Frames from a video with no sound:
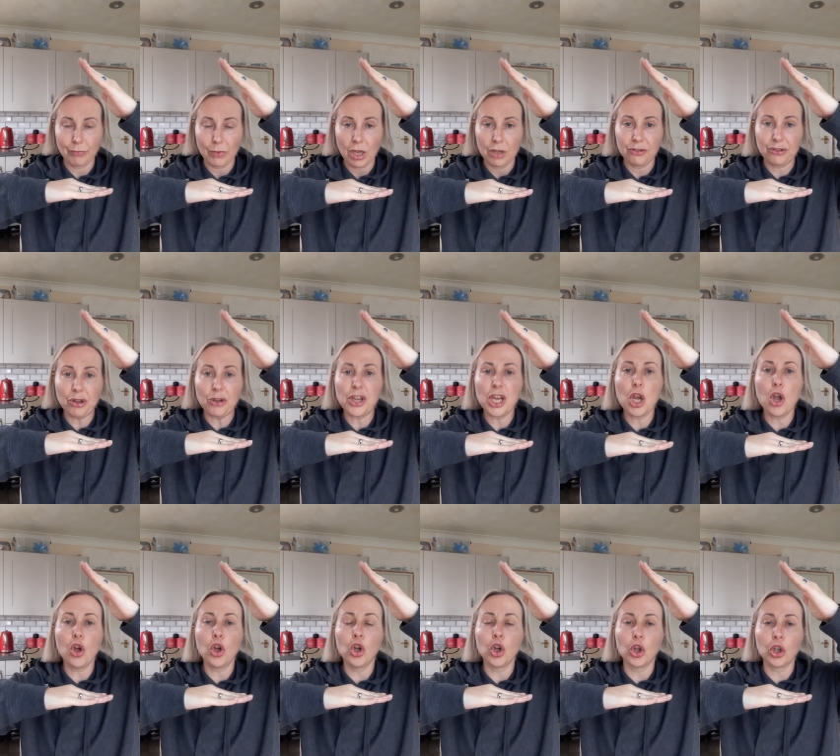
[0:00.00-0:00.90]
So the
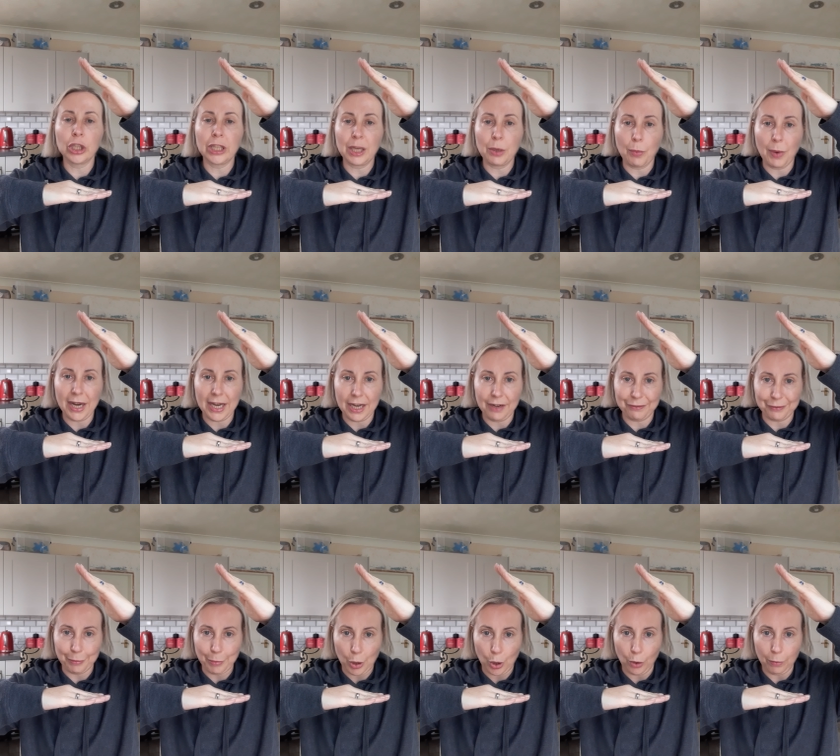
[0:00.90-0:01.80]
only way
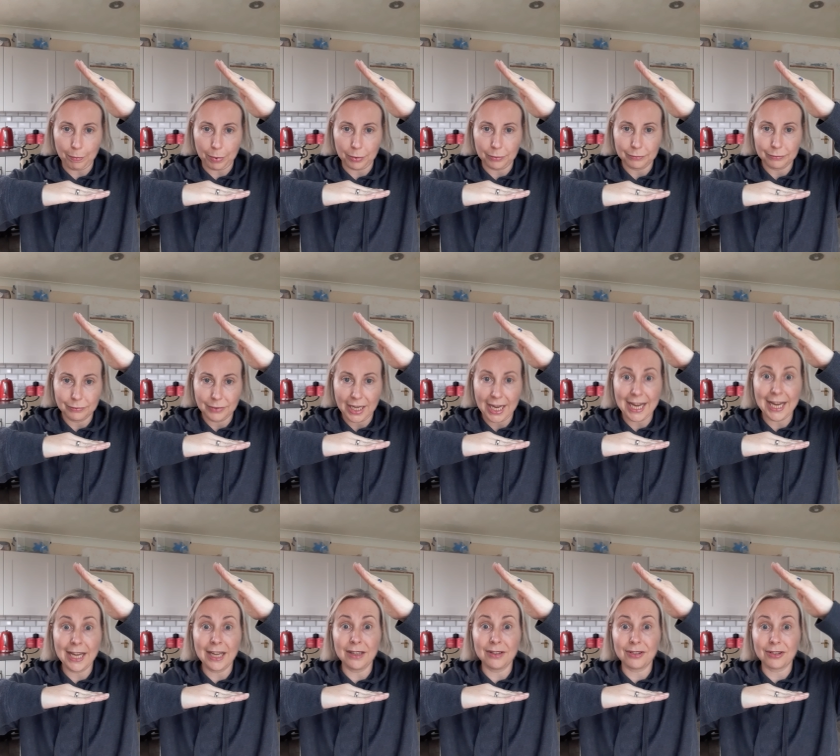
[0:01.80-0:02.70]
from up
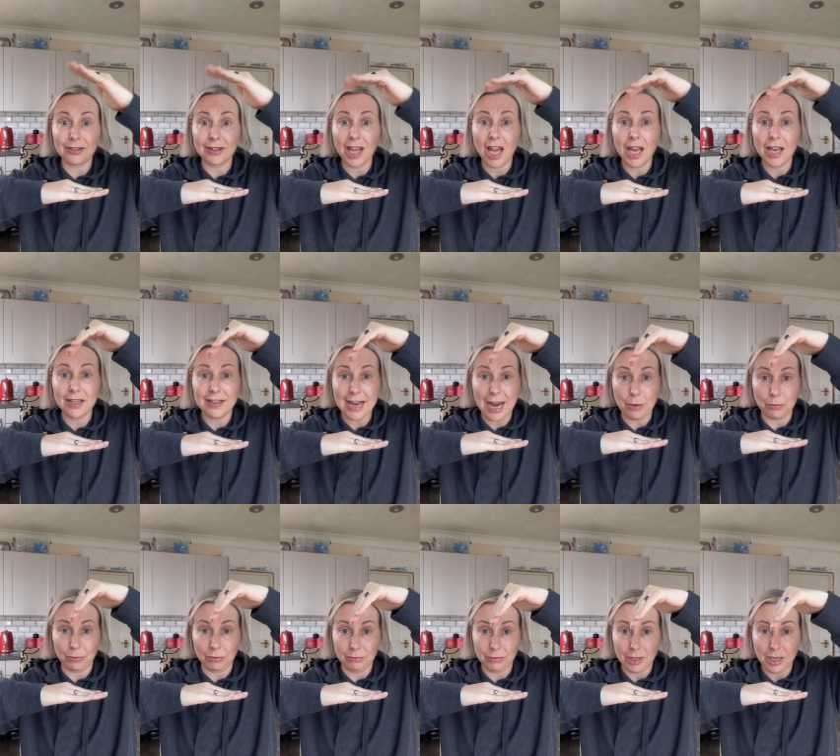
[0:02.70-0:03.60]
is
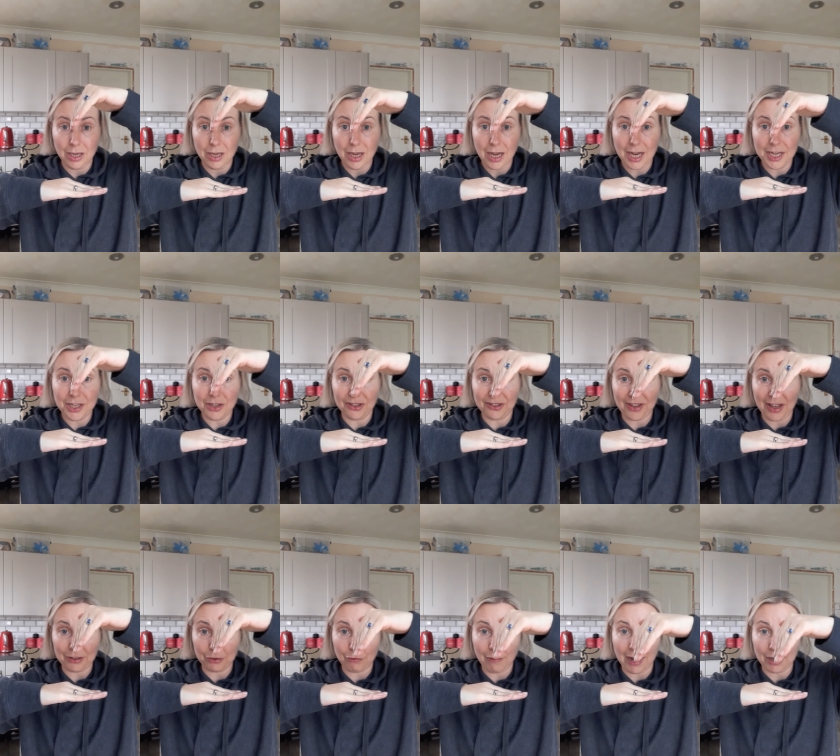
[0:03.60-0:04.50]
down, and you're going to
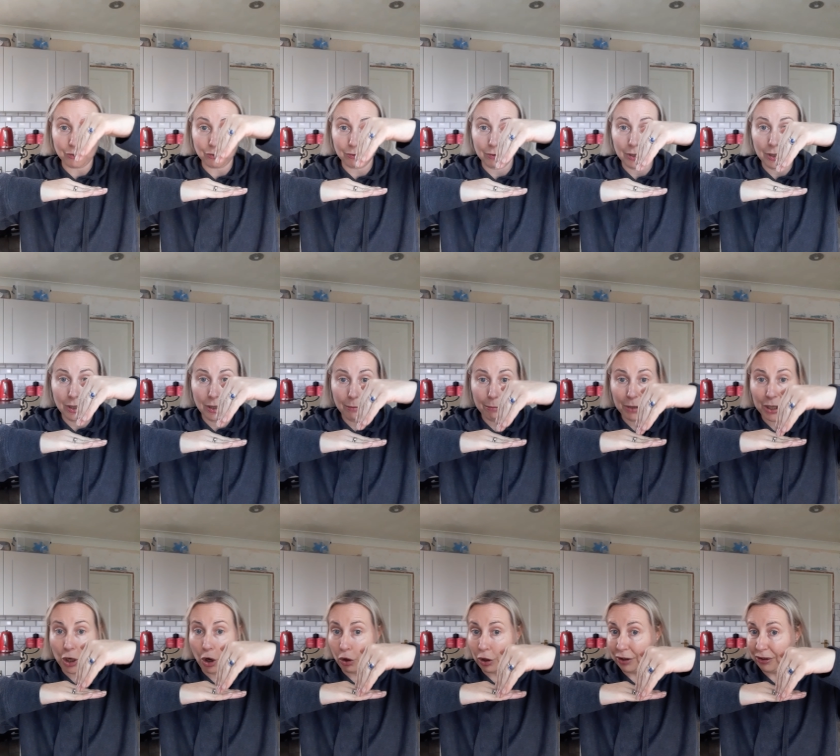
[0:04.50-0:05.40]
start to crash. But
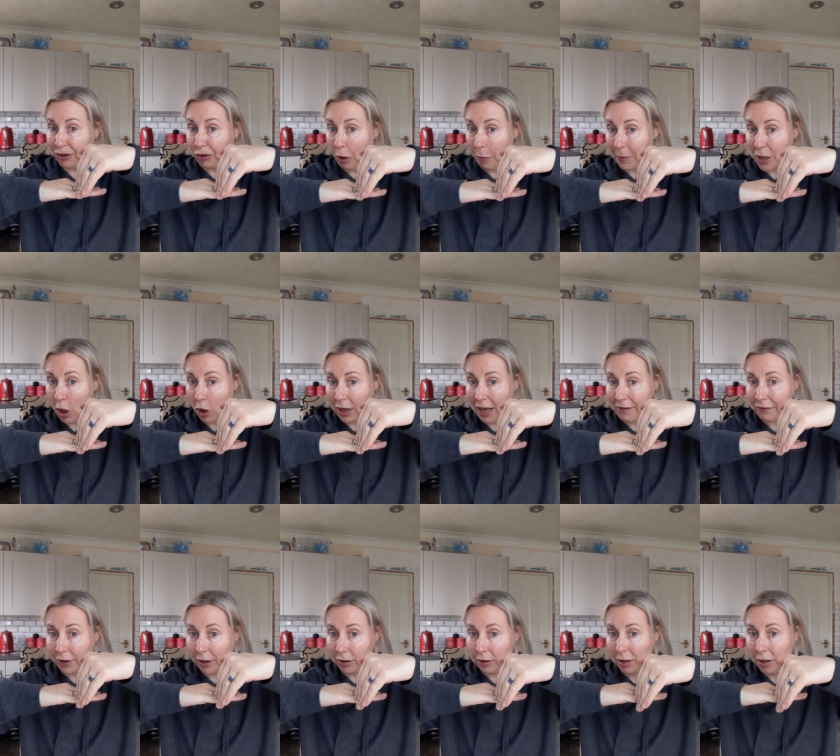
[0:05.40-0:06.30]
you're not going to stop at your
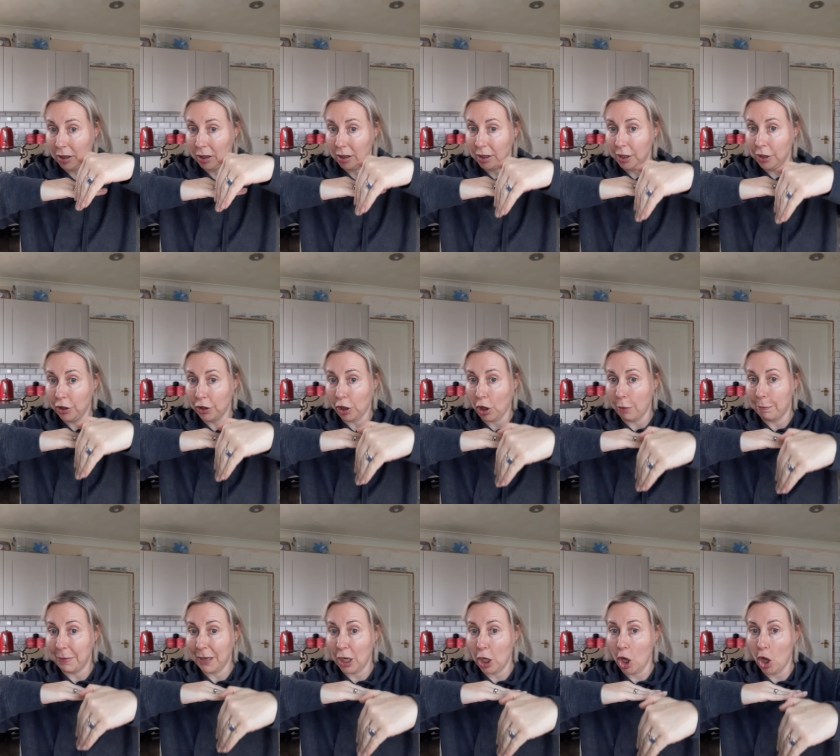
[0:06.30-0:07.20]
level. You're going to go
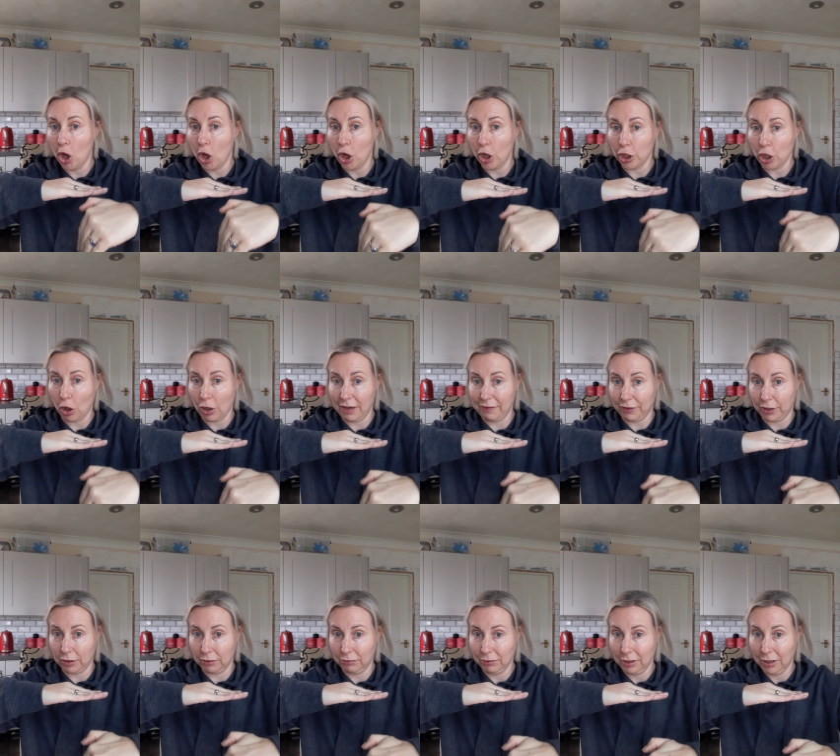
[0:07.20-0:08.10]
below your
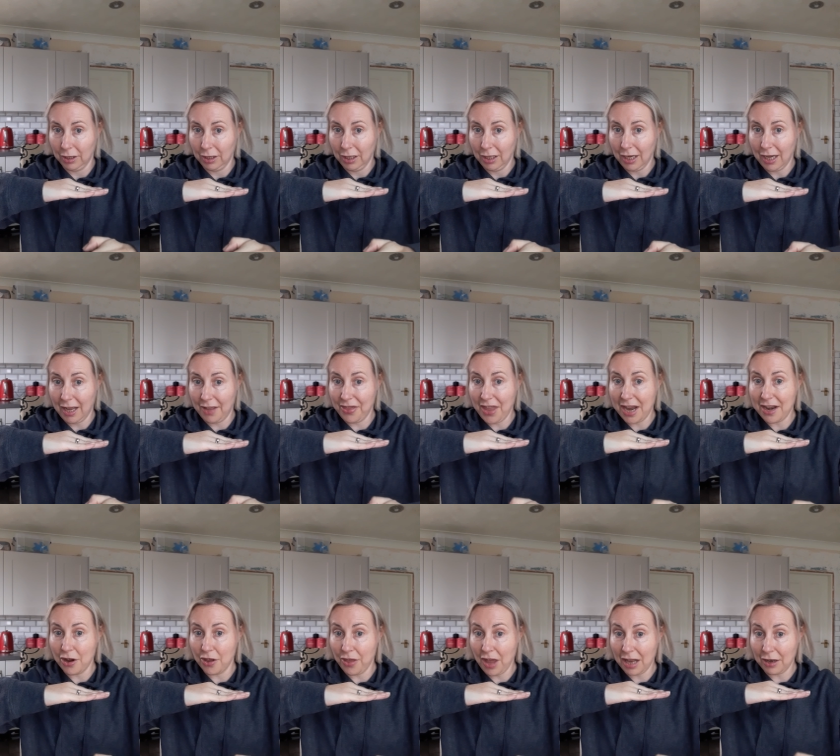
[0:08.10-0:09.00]
level. And then
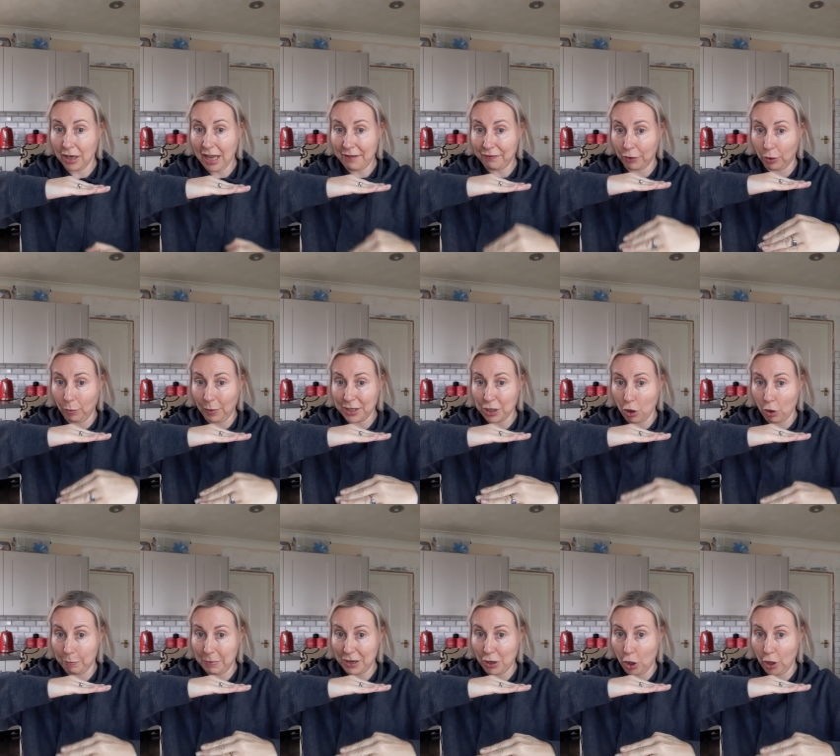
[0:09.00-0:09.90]
at that level, when
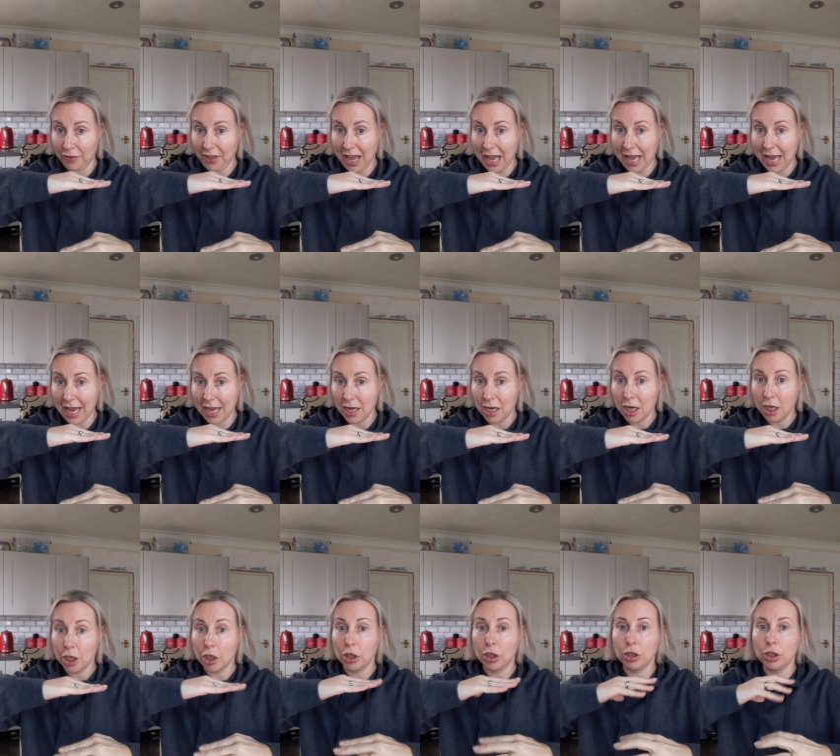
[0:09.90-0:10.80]
you're below there,
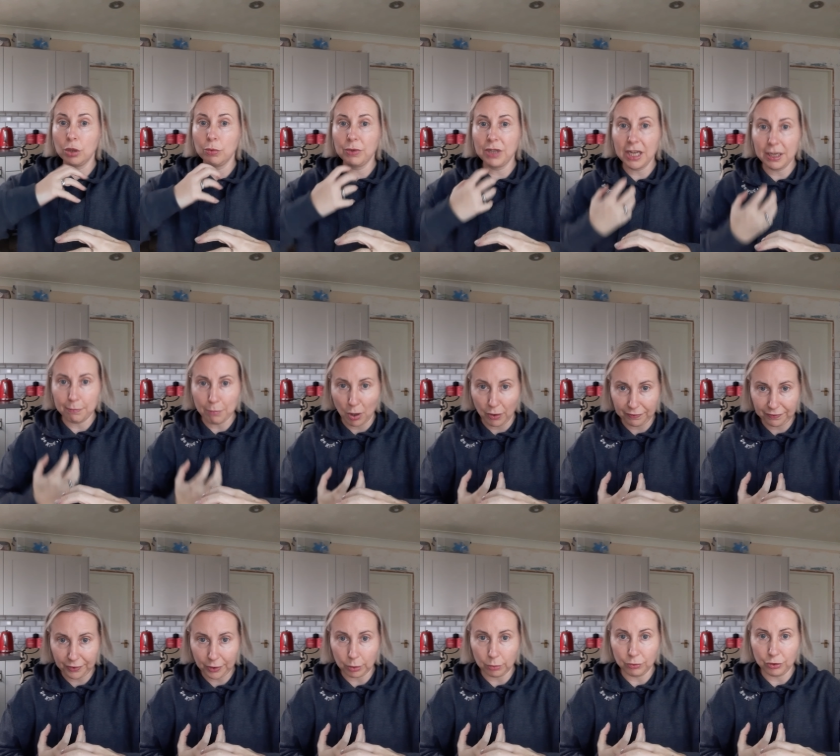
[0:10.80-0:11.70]
you need more
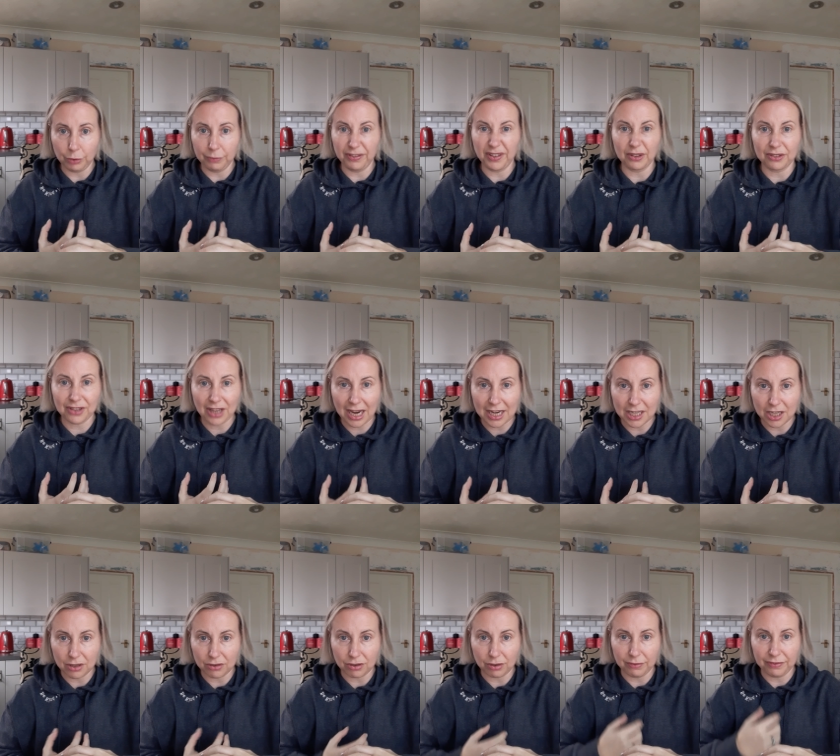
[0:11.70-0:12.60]
food. You feel
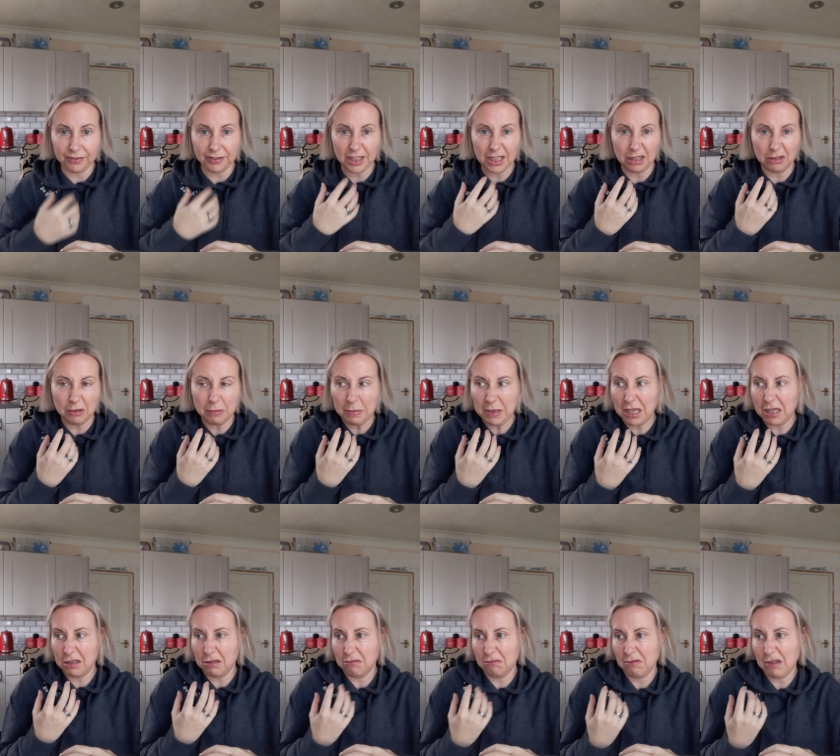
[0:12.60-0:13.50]
tired. You feel a
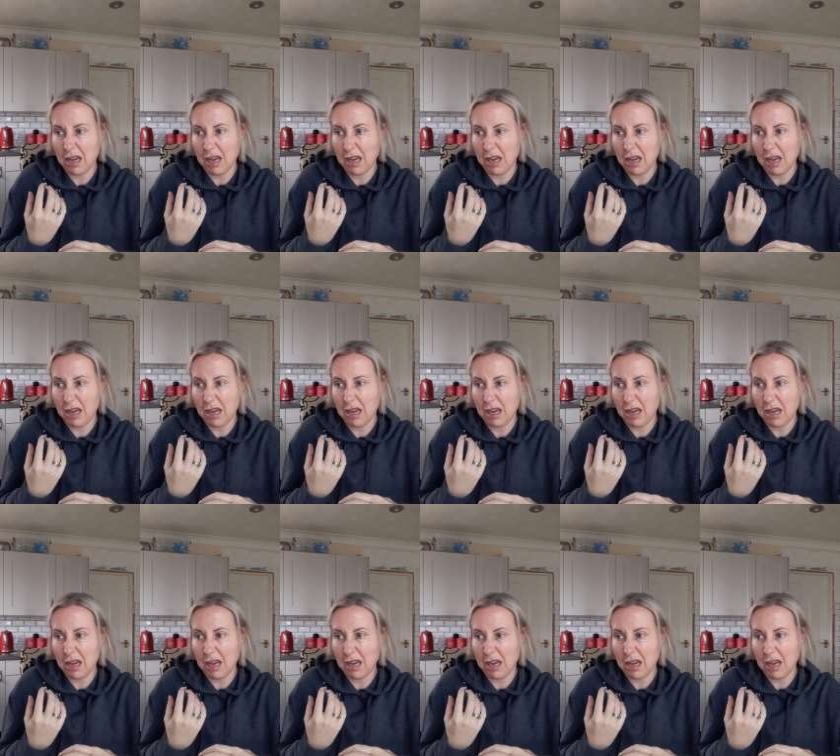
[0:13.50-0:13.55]
bit